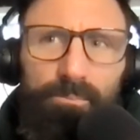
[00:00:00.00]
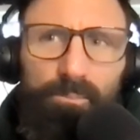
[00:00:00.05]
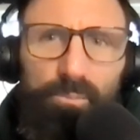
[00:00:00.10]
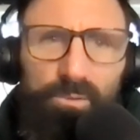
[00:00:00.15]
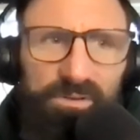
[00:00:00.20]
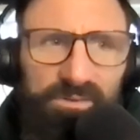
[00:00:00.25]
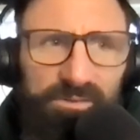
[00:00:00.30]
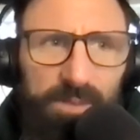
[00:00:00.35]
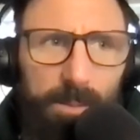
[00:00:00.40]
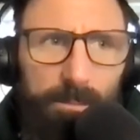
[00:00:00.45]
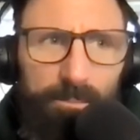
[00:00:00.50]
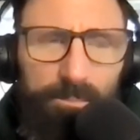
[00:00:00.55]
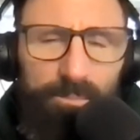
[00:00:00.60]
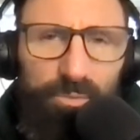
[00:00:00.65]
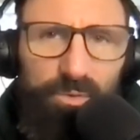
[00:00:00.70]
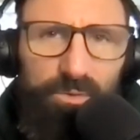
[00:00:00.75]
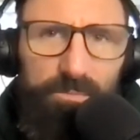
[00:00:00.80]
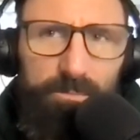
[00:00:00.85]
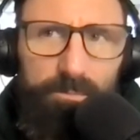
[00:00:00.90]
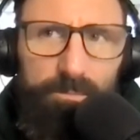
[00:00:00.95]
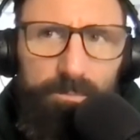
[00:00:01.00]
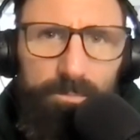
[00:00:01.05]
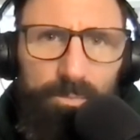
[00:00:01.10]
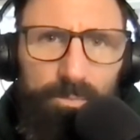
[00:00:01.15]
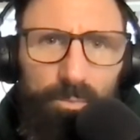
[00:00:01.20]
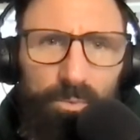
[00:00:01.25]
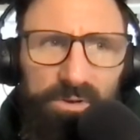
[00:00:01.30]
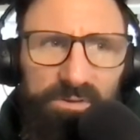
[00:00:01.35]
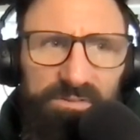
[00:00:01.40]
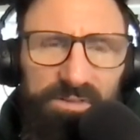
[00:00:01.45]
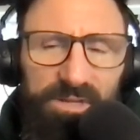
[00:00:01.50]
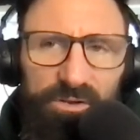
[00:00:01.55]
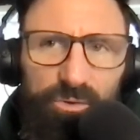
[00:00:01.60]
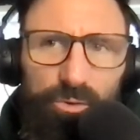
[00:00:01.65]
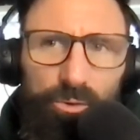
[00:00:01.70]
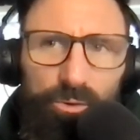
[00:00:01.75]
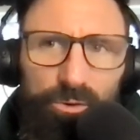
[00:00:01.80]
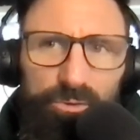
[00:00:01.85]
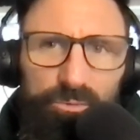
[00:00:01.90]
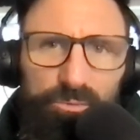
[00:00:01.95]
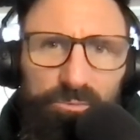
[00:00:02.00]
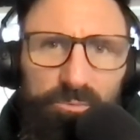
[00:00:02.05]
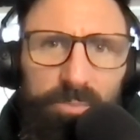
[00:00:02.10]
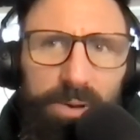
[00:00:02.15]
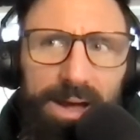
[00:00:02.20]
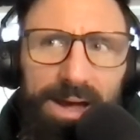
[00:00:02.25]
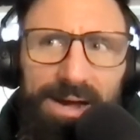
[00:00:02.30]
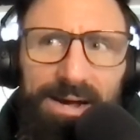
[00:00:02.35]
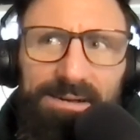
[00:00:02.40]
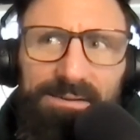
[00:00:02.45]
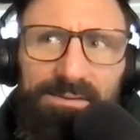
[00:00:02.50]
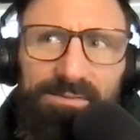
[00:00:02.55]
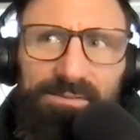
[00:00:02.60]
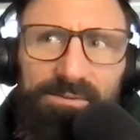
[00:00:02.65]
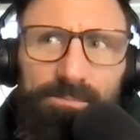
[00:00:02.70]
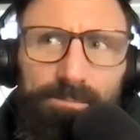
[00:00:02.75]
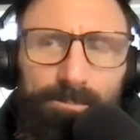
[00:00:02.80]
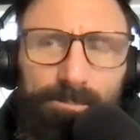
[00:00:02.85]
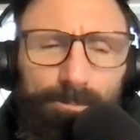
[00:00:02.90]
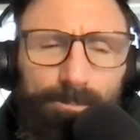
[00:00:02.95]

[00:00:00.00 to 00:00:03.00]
once that, once that torch was passed,